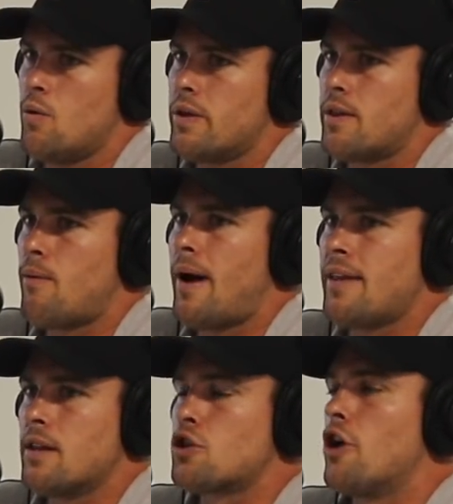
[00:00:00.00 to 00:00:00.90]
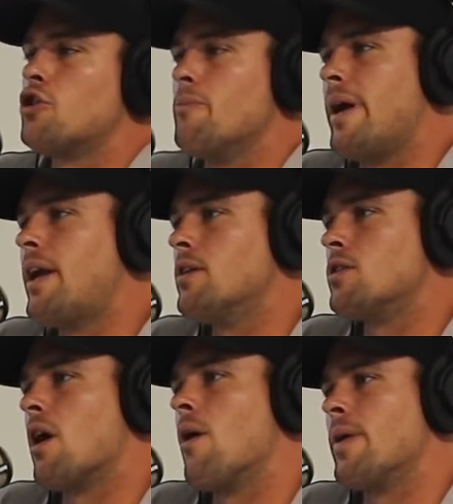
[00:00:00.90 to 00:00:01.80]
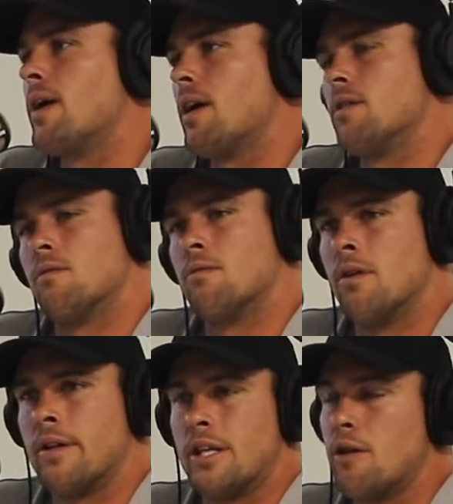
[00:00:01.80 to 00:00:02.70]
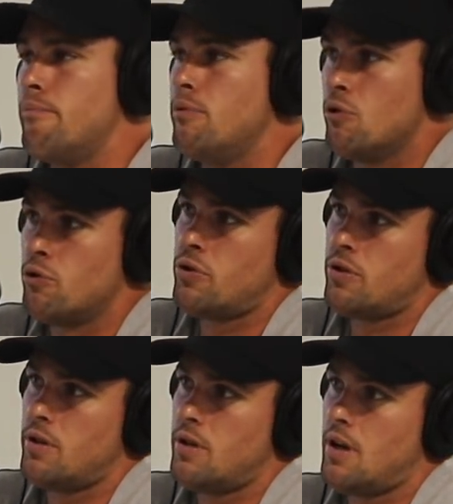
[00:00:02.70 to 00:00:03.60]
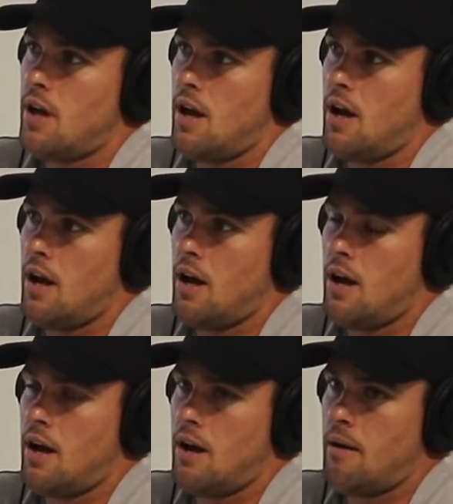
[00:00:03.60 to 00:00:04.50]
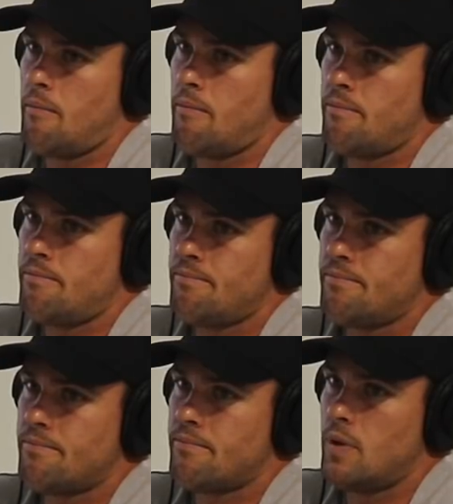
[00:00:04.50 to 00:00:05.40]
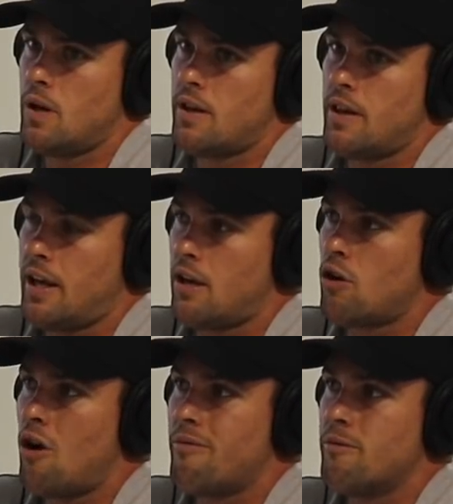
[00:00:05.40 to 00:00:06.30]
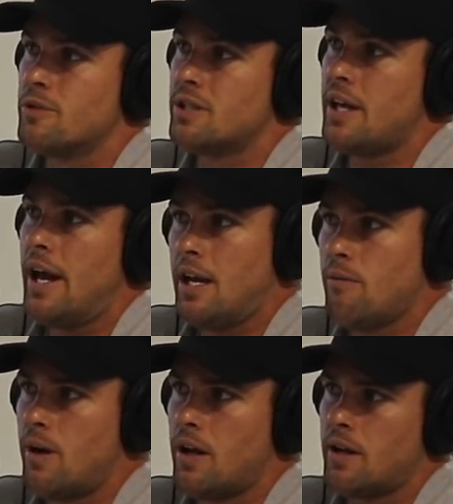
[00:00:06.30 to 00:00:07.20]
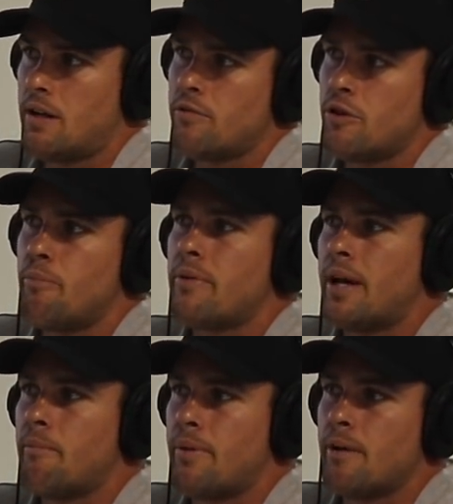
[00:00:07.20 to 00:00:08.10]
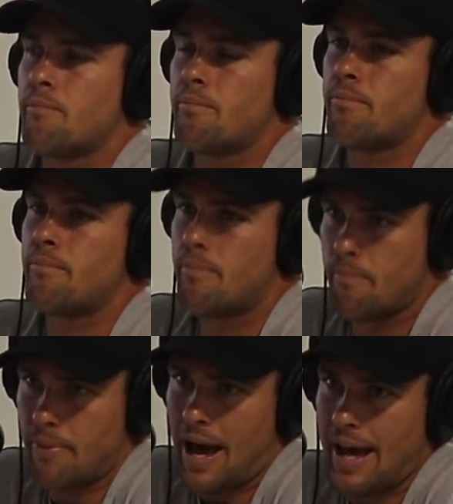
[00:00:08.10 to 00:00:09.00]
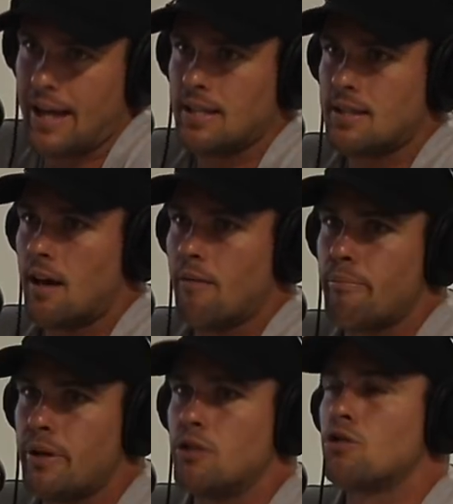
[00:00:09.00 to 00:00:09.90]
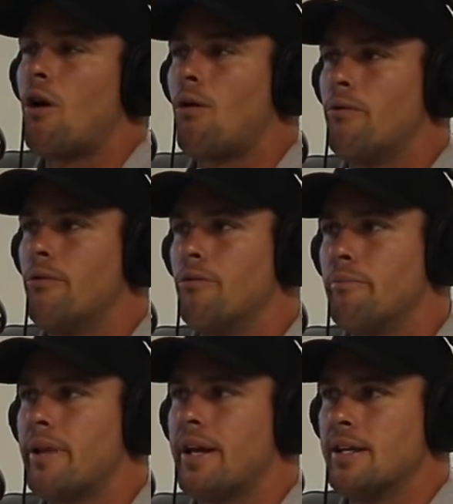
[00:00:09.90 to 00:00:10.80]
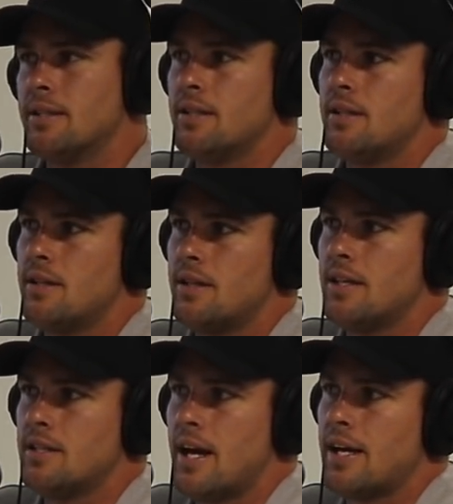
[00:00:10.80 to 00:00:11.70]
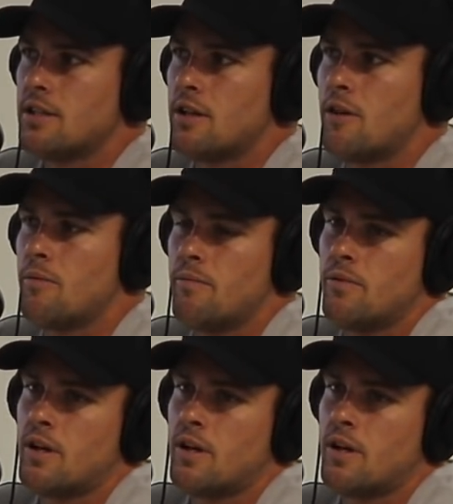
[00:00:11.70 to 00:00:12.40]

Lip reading: with the way that social media is going and the abuse, that they can cop from just anyone, that really pays a big toll on players these days. I